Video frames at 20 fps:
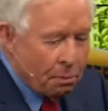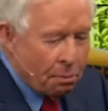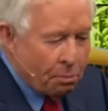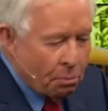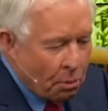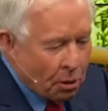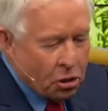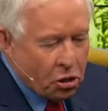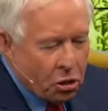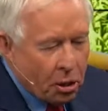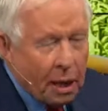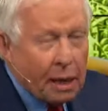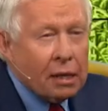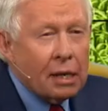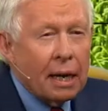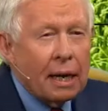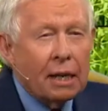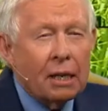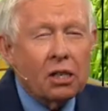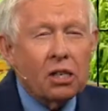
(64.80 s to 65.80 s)
what should I
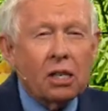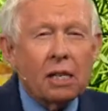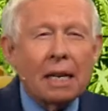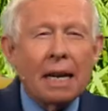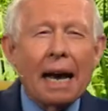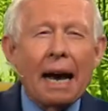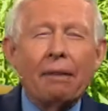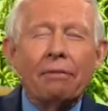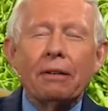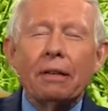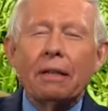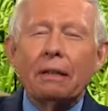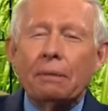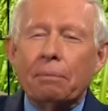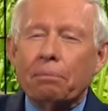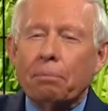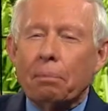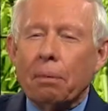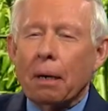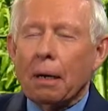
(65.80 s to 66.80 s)
say,
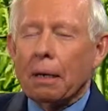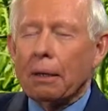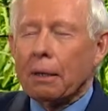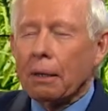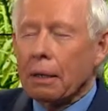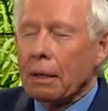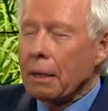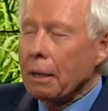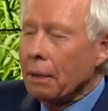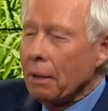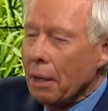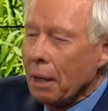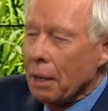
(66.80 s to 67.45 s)
discovered by the